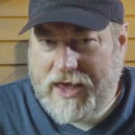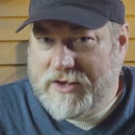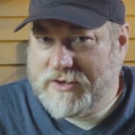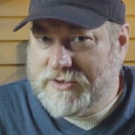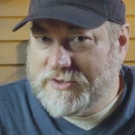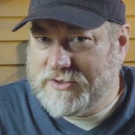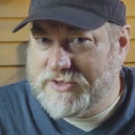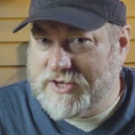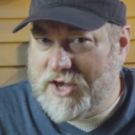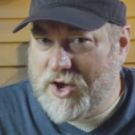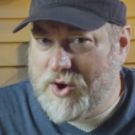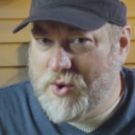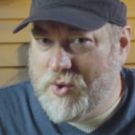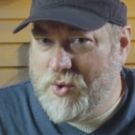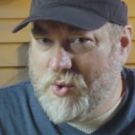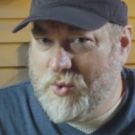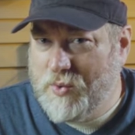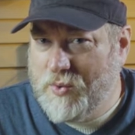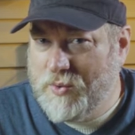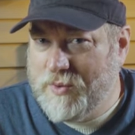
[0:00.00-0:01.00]

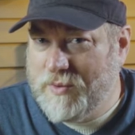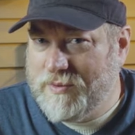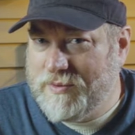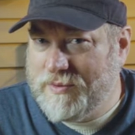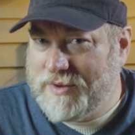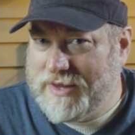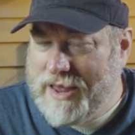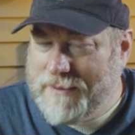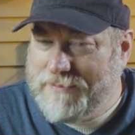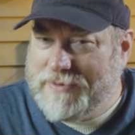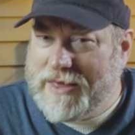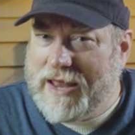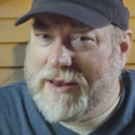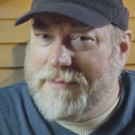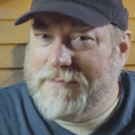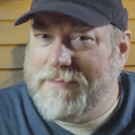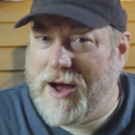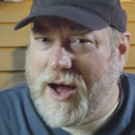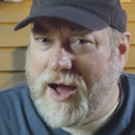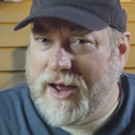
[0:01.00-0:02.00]
So keep that
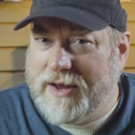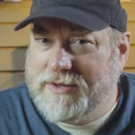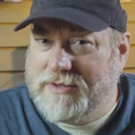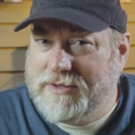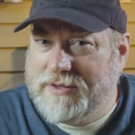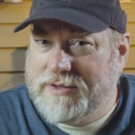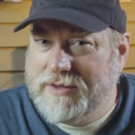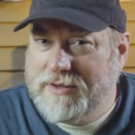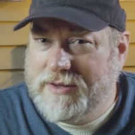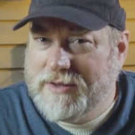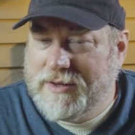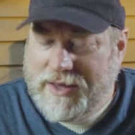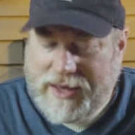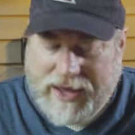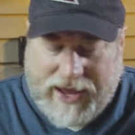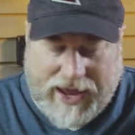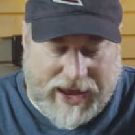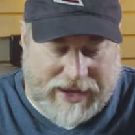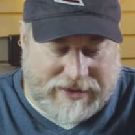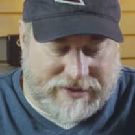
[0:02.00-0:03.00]
in mind.
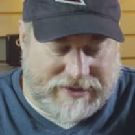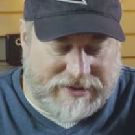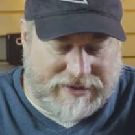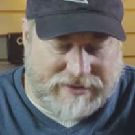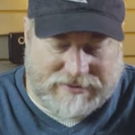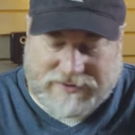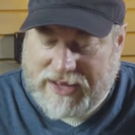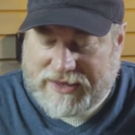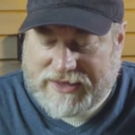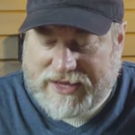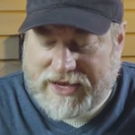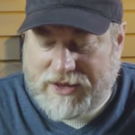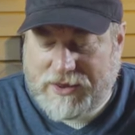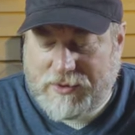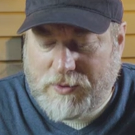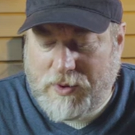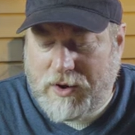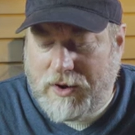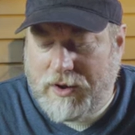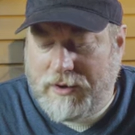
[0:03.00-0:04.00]
It's not the end of
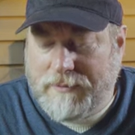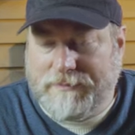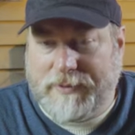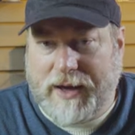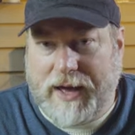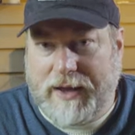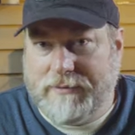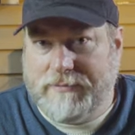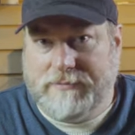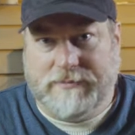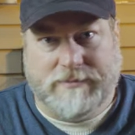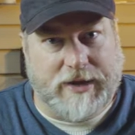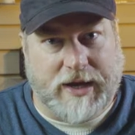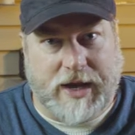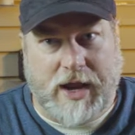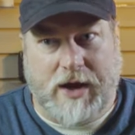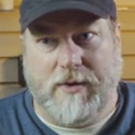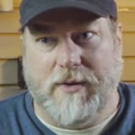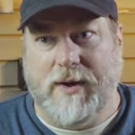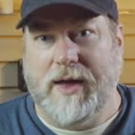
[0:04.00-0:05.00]
the world, but, you
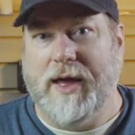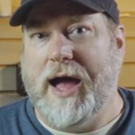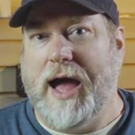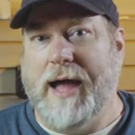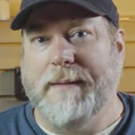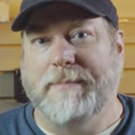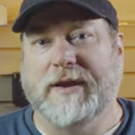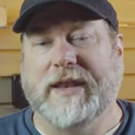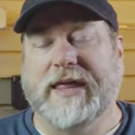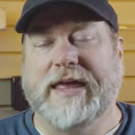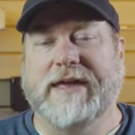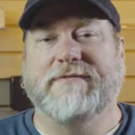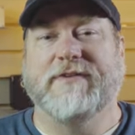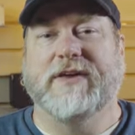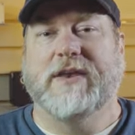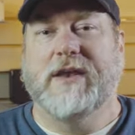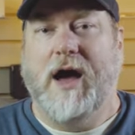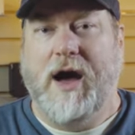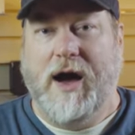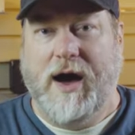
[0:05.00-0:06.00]
know, I believe
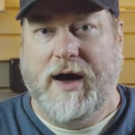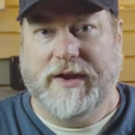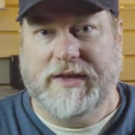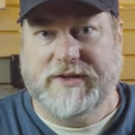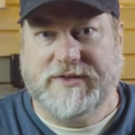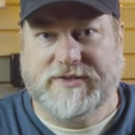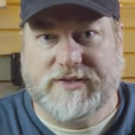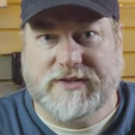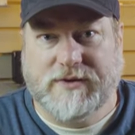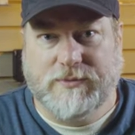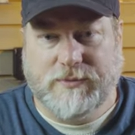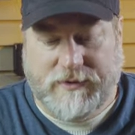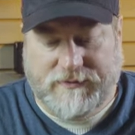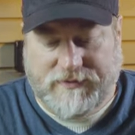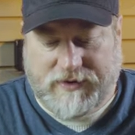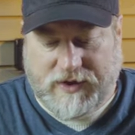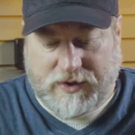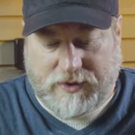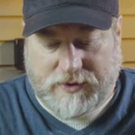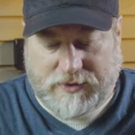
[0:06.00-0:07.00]
in honest
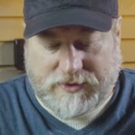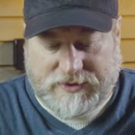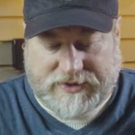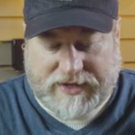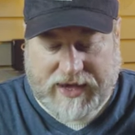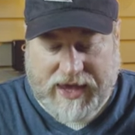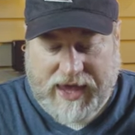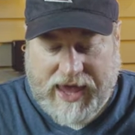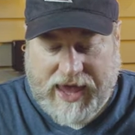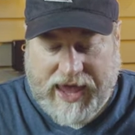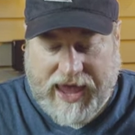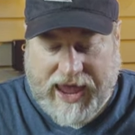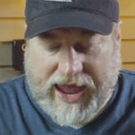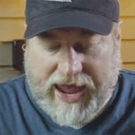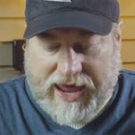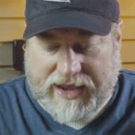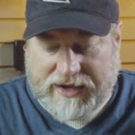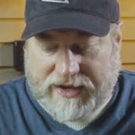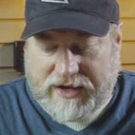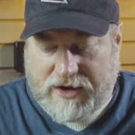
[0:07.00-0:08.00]
reviews.
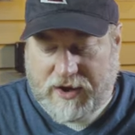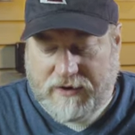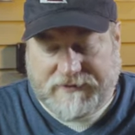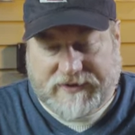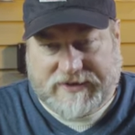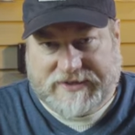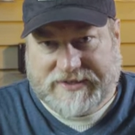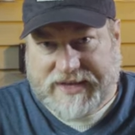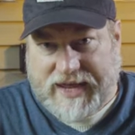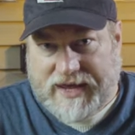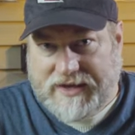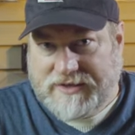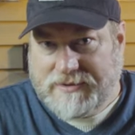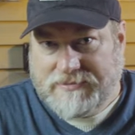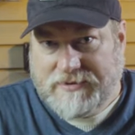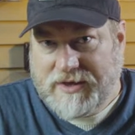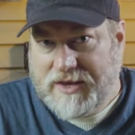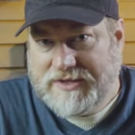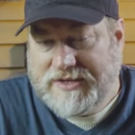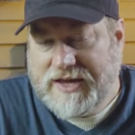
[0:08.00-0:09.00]
And, you know, if it stinks,
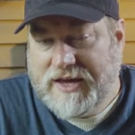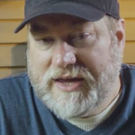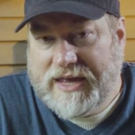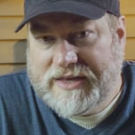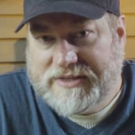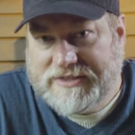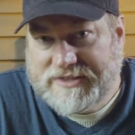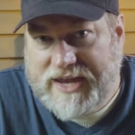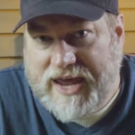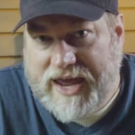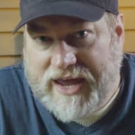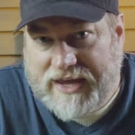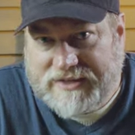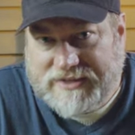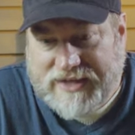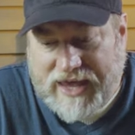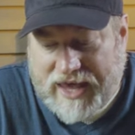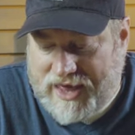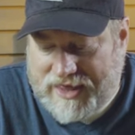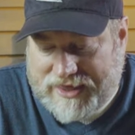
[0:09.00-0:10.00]
I'm going to tell you it
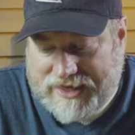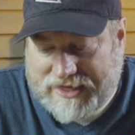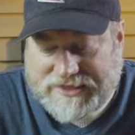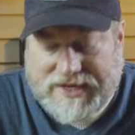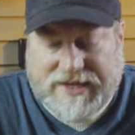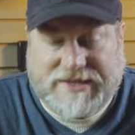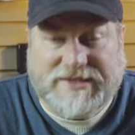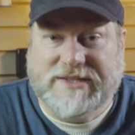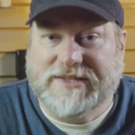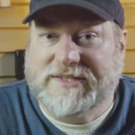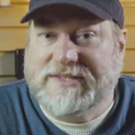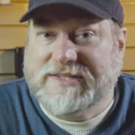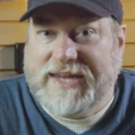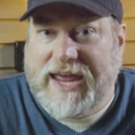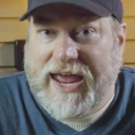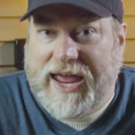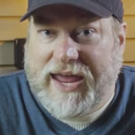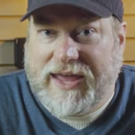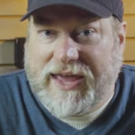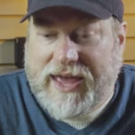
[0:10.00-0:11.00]
stinks. This doesn't
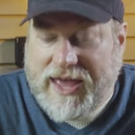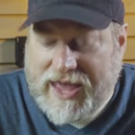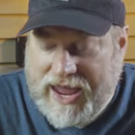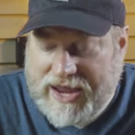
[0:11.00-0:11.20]
stink.